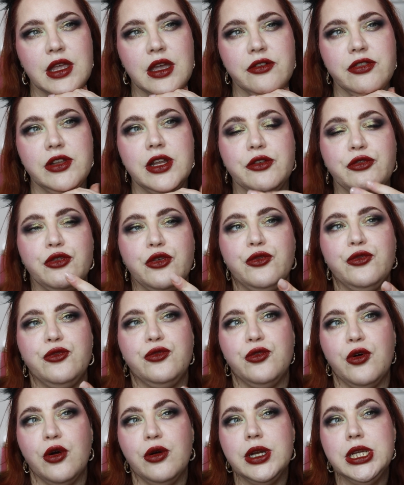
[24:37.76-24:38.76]
I feel like for
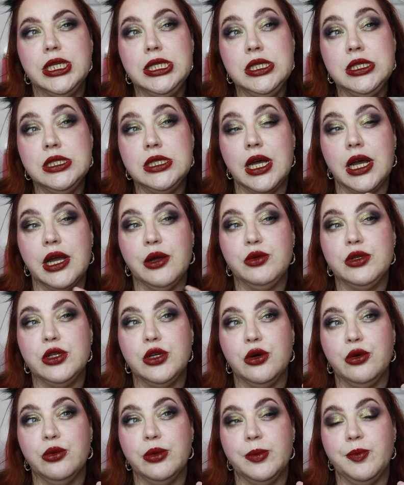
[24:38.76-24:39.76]
forest, I would
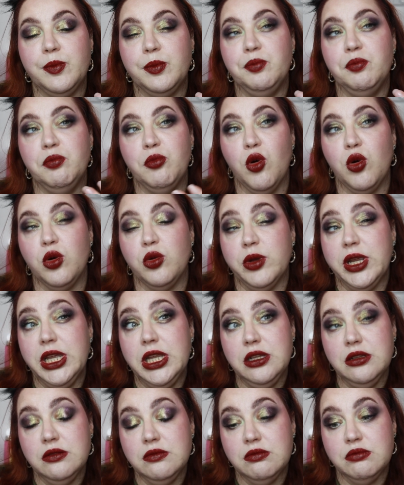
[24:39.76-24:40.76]
go with more green,
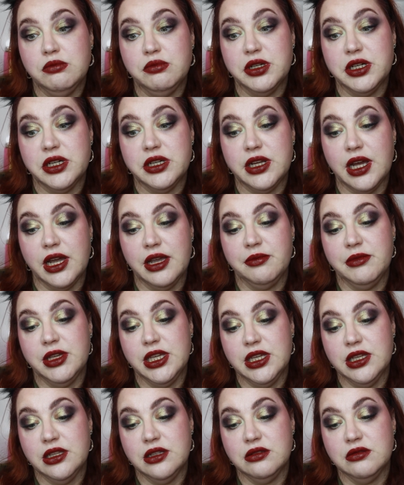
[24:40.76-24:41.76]
but I
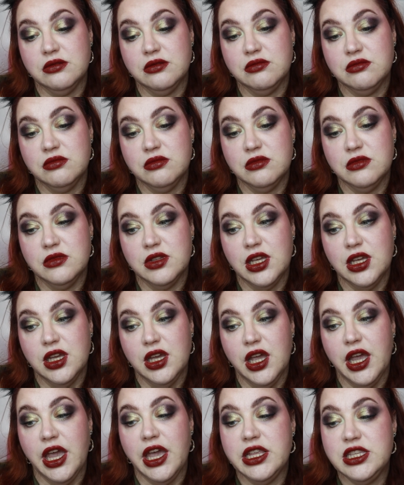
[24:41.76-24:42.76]
mean,
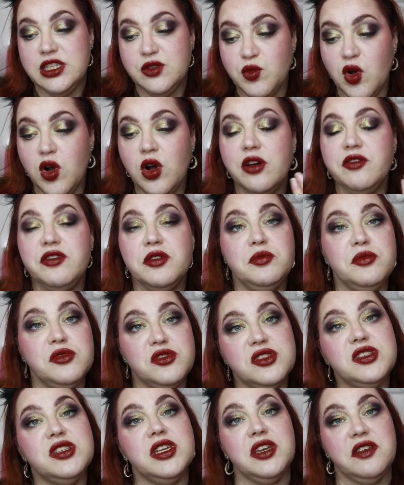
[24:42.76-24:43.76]
it's more of a
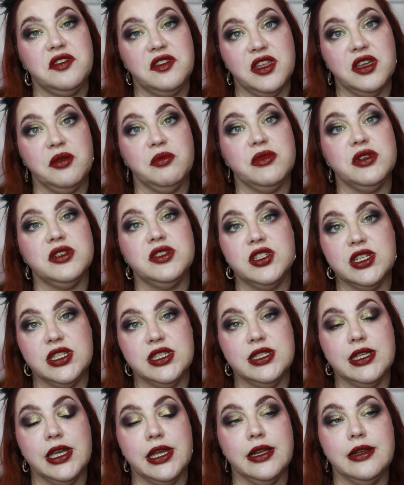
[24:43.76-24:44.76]
mystic thing. Just
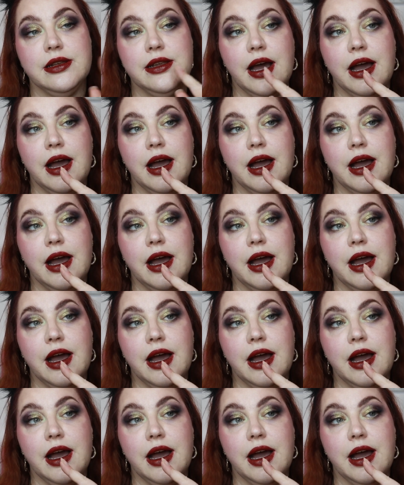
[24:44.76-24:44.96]
say it.